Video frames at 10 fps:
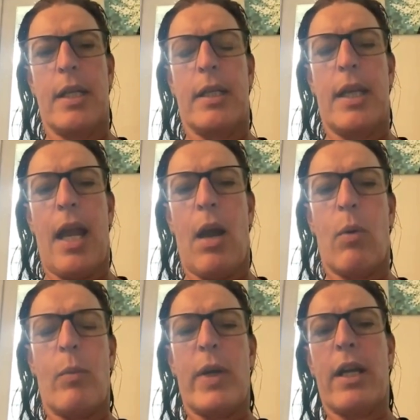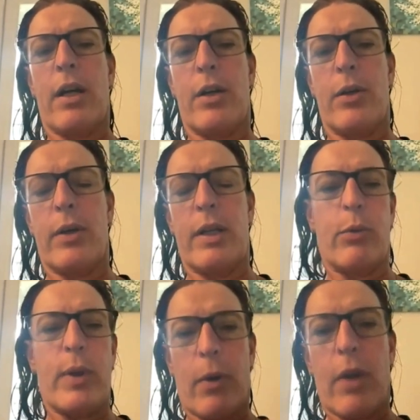Now when we go, if
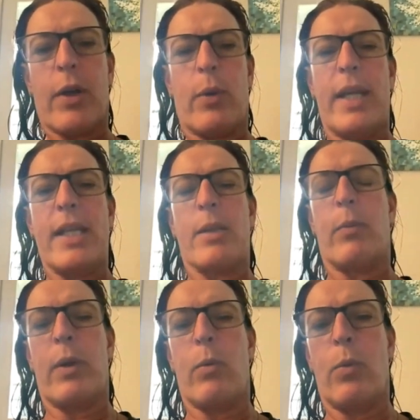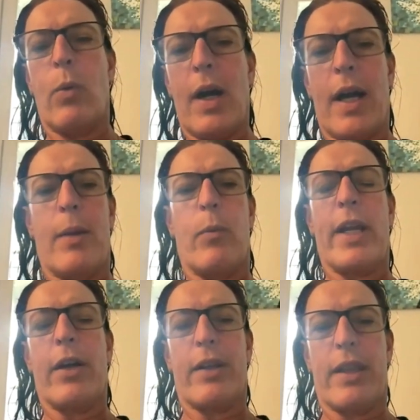we were on the queens and we won and we
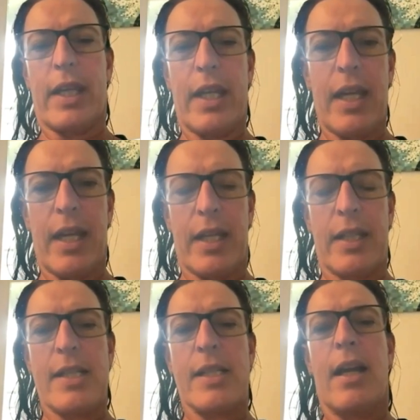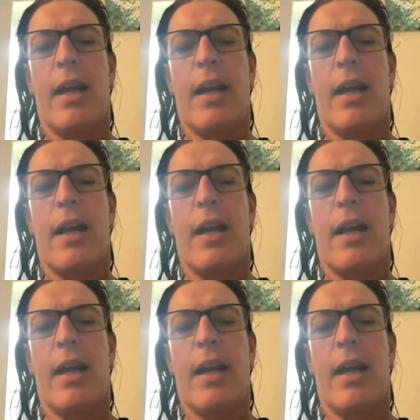go to the kings,